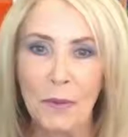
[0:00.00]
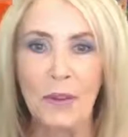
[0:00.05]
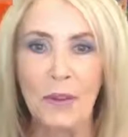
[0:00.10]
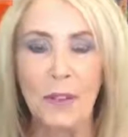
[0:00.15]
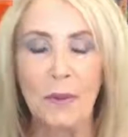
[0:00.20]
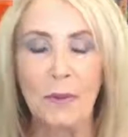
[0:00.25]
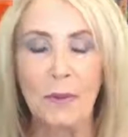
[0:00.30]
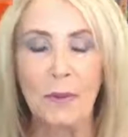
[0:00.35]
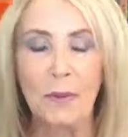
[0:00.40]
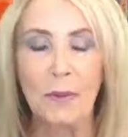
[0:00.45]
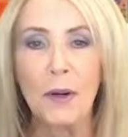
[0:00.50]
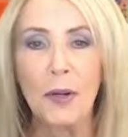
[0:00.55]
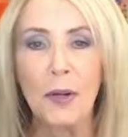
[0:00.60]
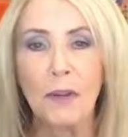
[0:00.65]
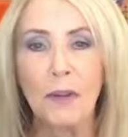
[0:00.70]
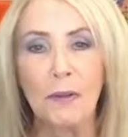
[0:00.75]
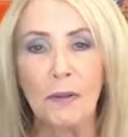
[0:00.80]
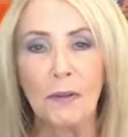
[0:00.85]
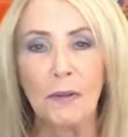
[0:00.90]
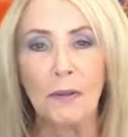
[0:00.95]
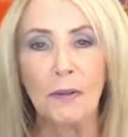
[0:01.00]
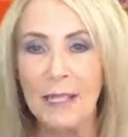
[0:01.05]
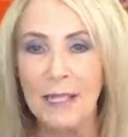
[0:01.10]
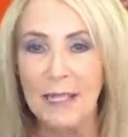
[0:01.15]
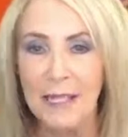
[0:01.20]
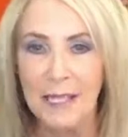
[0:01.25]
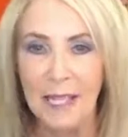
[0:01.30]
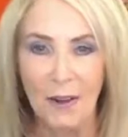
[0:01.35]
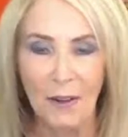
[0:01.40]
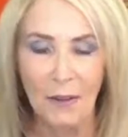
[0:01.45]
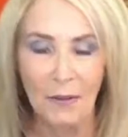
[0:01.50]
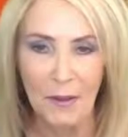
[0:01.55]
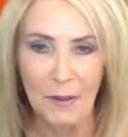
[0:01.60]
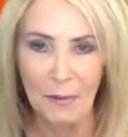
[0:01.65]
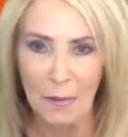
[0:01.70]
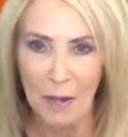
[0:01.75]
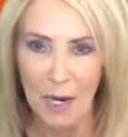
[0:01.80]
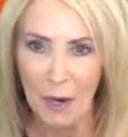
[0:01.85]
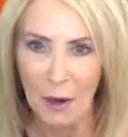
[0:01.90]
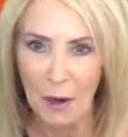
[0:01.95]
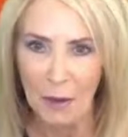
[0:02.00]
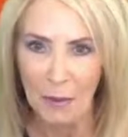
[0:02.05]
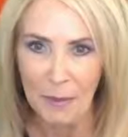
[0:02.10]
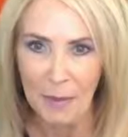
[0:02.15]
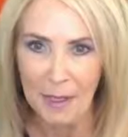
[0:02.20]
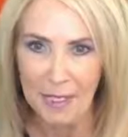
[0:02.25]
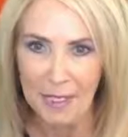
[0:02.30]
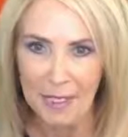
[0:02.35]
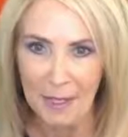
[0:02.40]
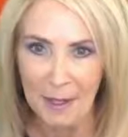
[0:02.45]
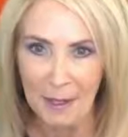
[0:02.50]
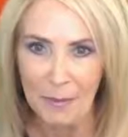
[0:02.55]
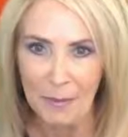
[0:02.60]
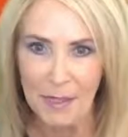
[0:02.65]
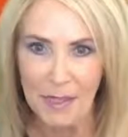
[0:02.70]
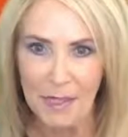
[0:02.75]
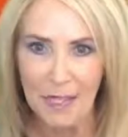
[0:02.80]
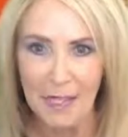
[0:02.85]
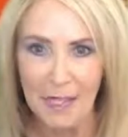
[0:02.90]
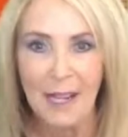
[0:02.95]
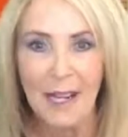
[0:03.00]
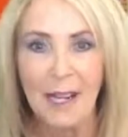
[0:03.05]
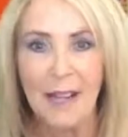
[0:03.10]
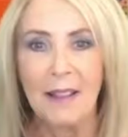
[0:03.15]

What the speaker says: with some more great self-empowerment tips.